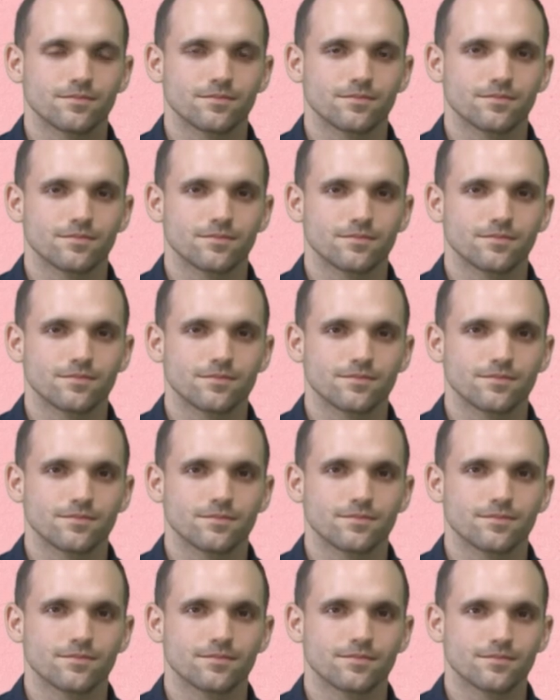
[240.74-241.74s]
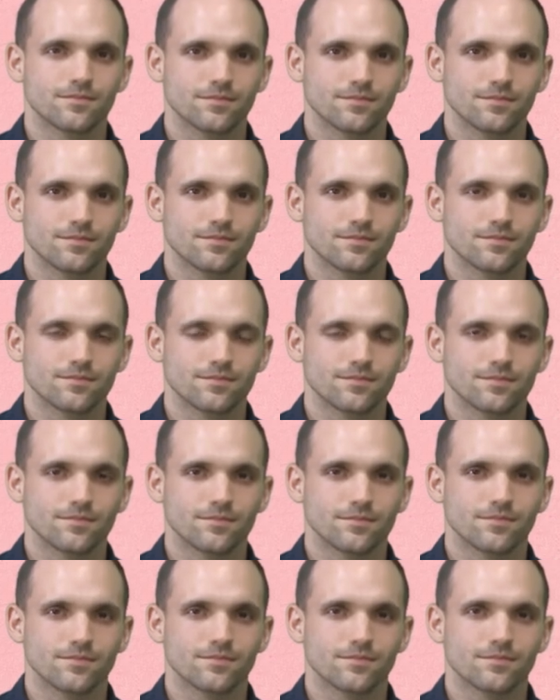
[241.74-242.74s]

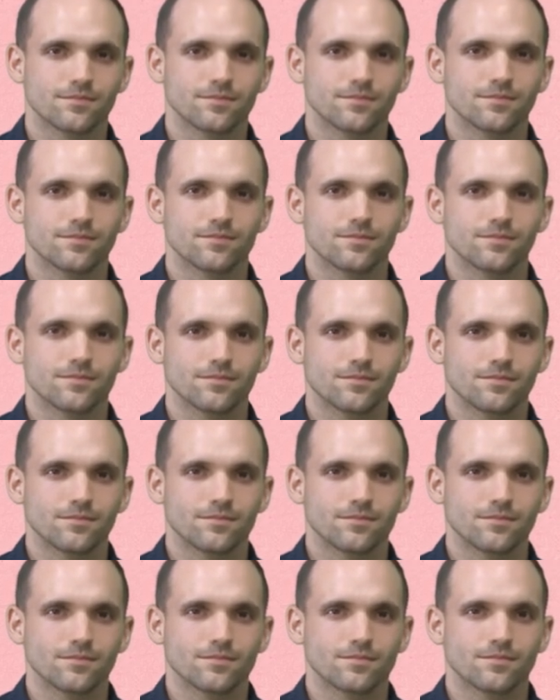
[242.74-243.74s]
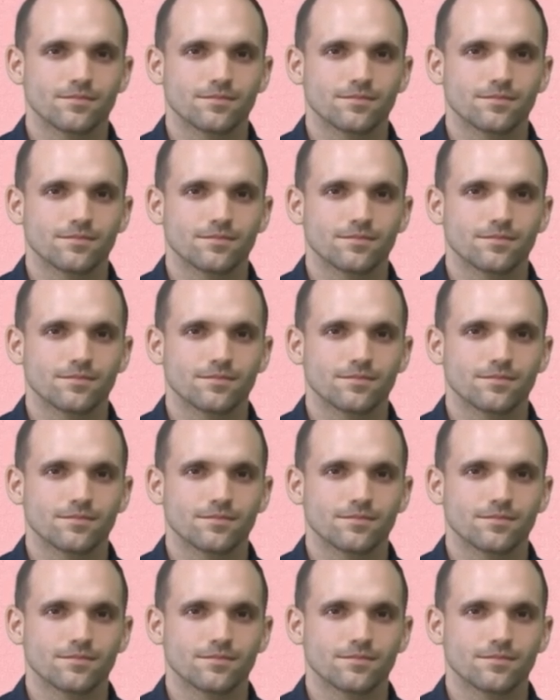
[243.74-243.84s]
This person isn't speaking.